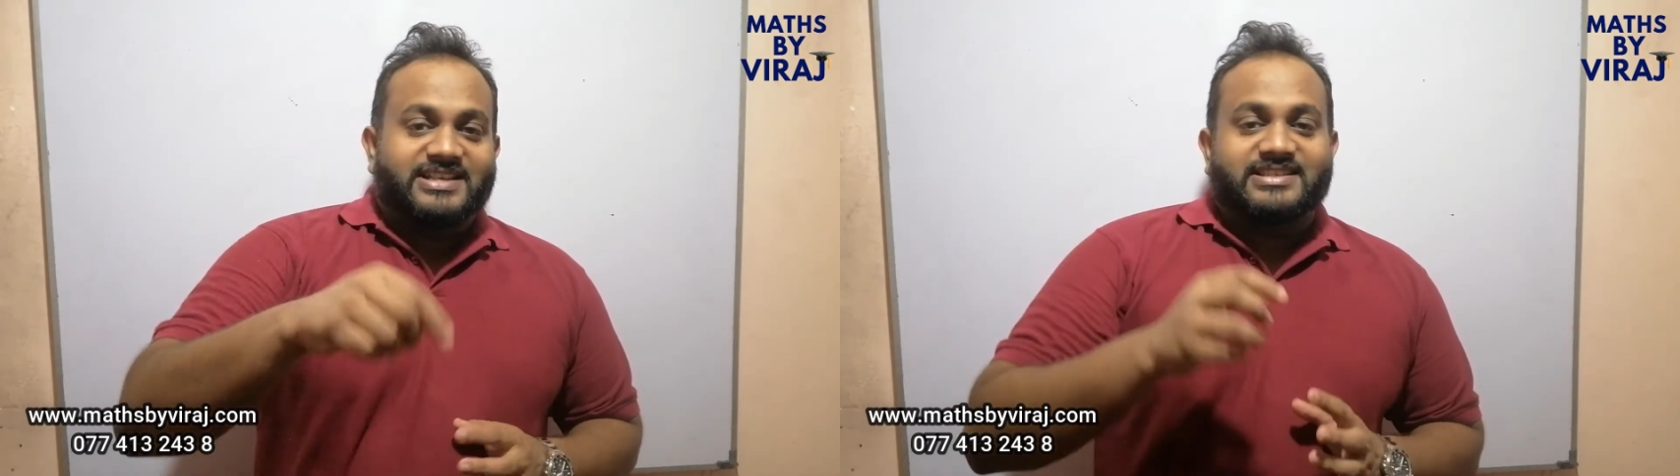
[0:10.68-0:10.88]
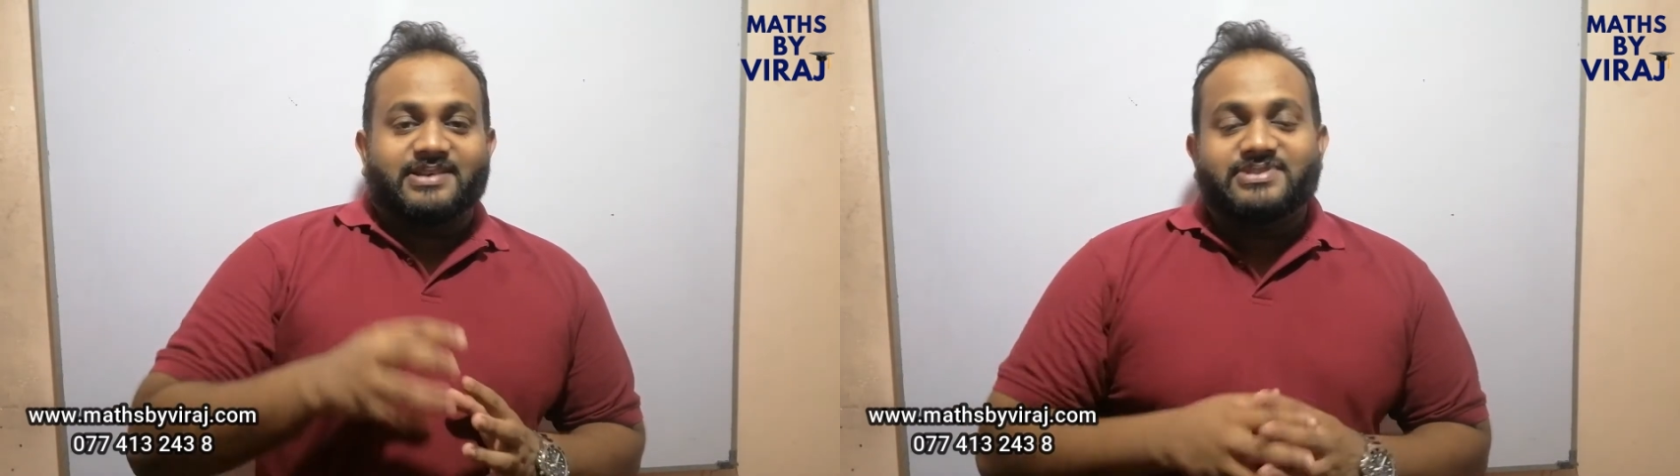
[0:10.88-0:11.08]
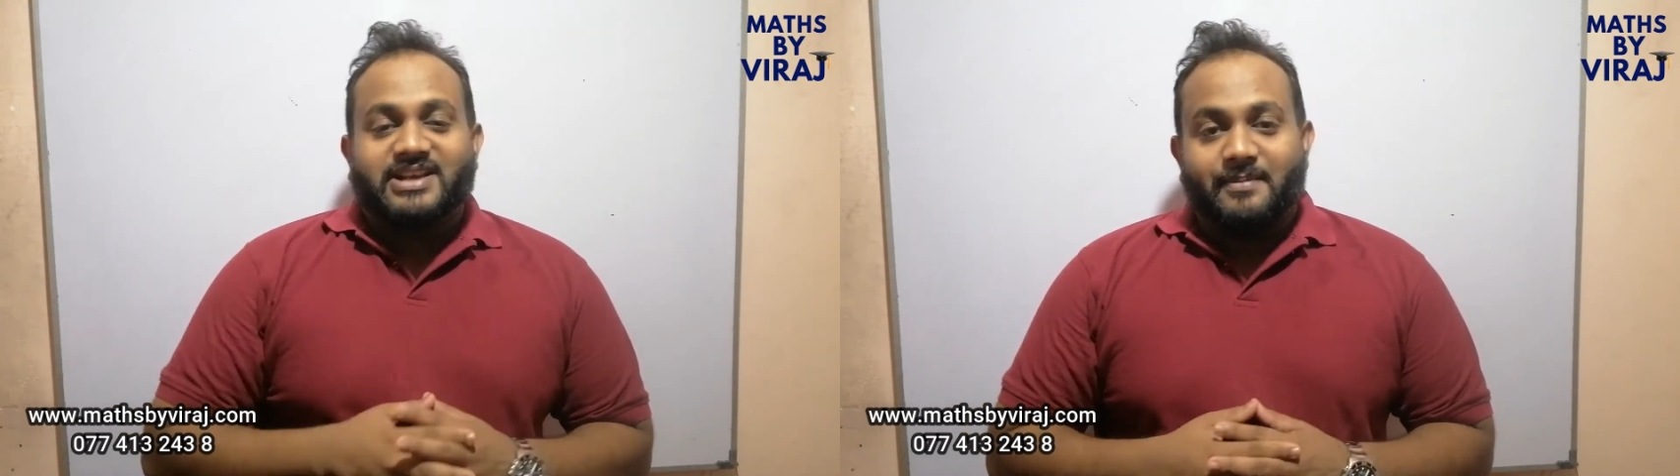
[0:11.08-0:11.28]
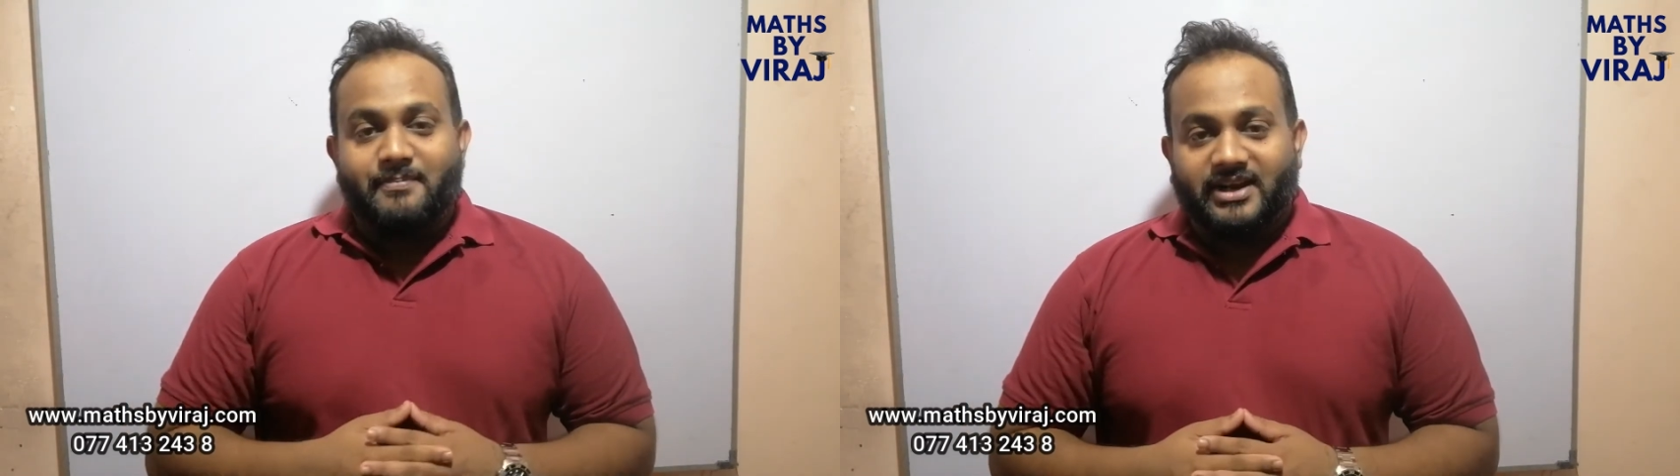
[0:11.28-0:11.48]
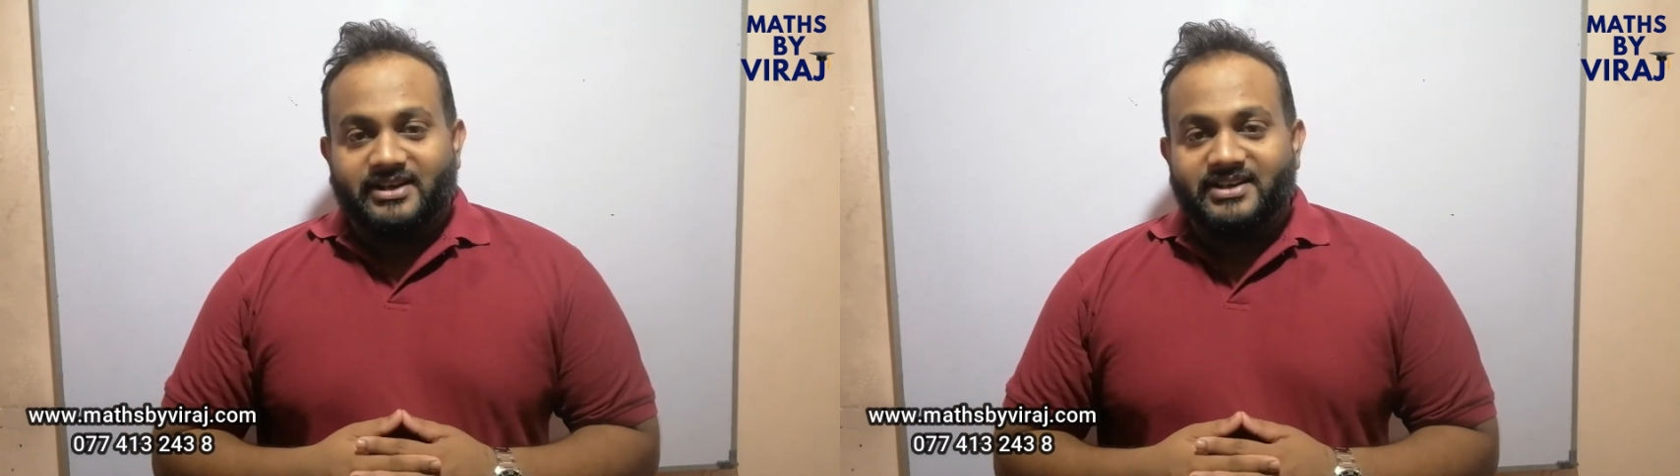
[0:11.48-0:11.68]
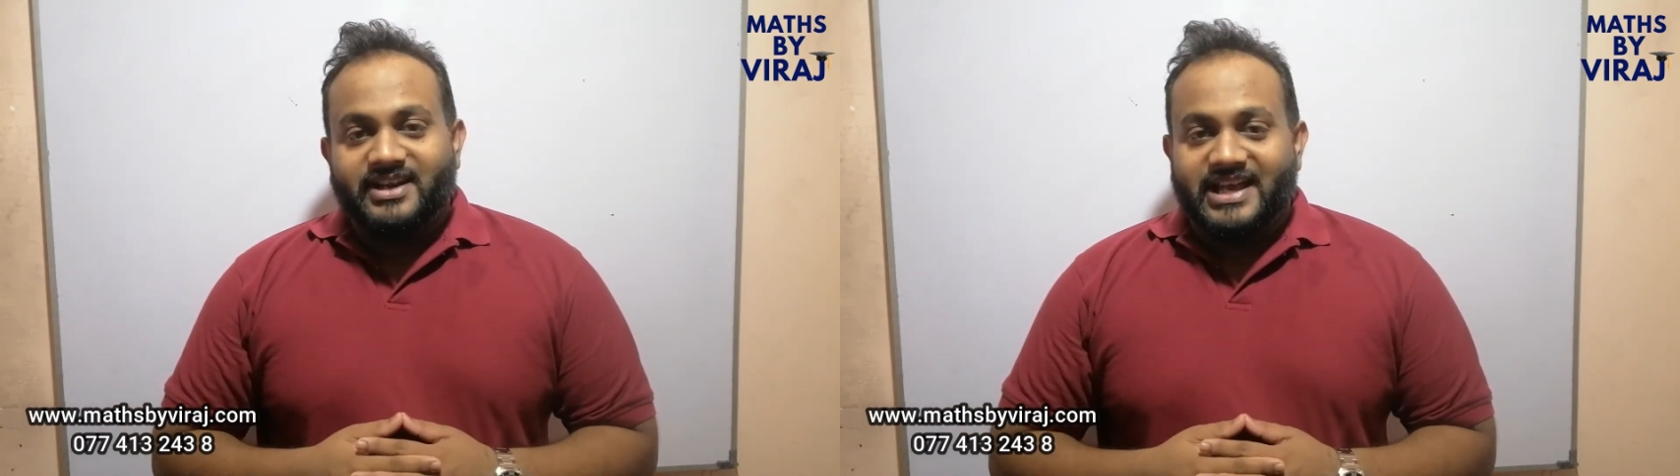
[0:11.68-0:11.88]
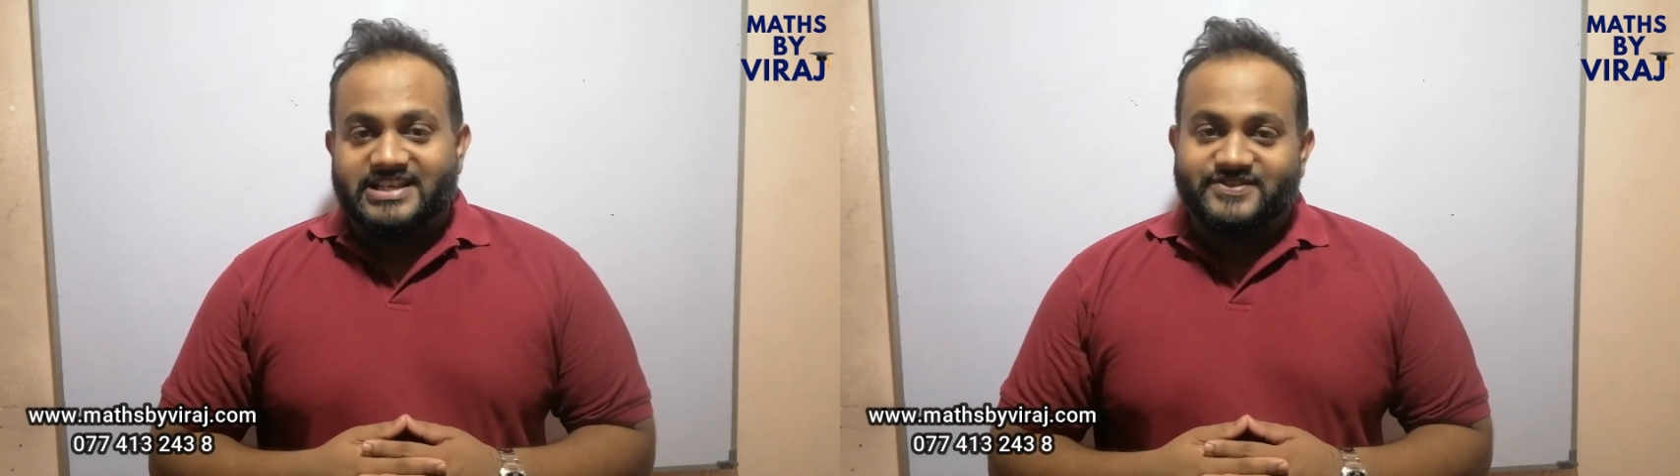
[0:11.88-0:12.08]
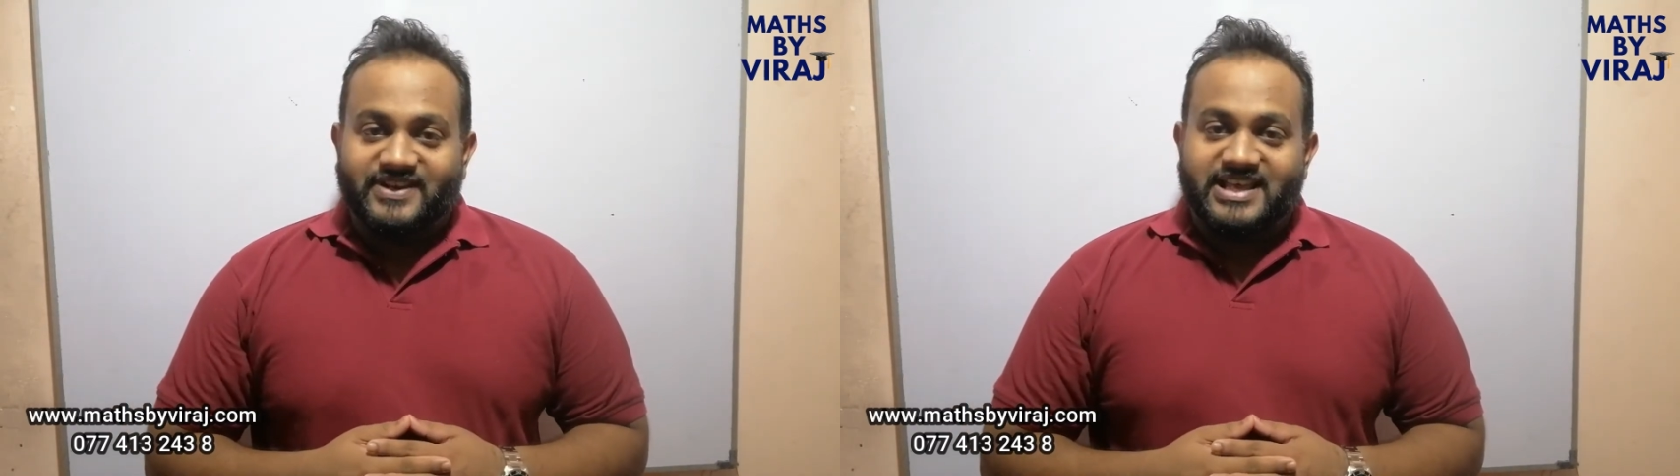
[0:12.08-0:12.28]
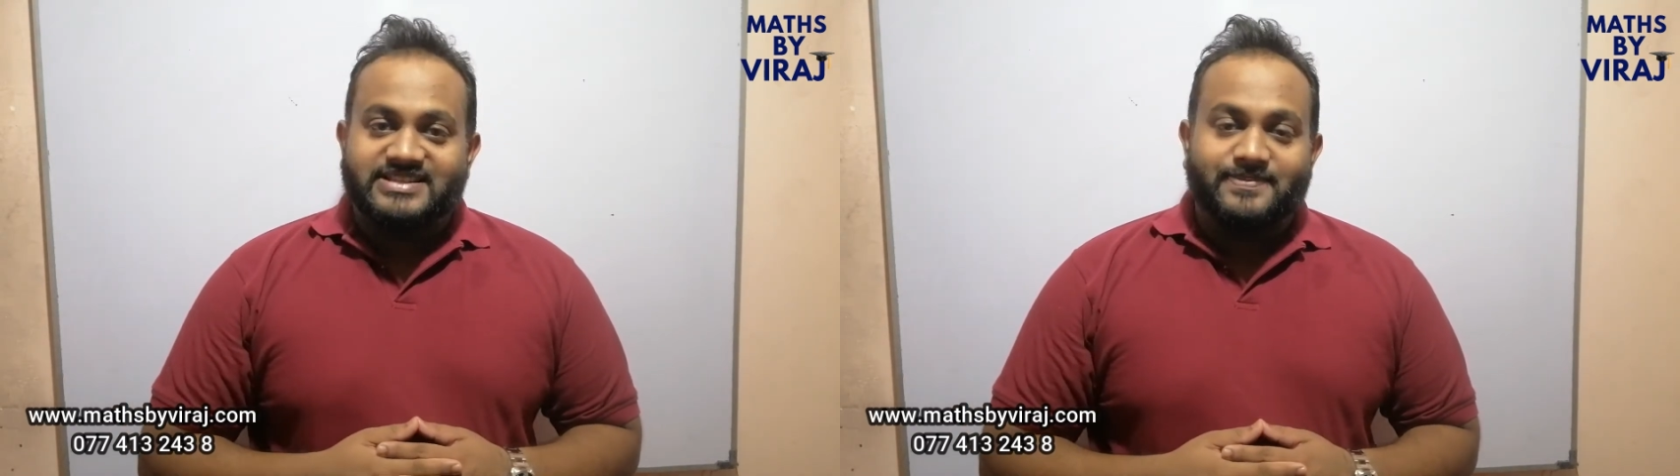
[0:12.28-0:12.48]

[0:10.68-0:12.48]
subscribe button as well as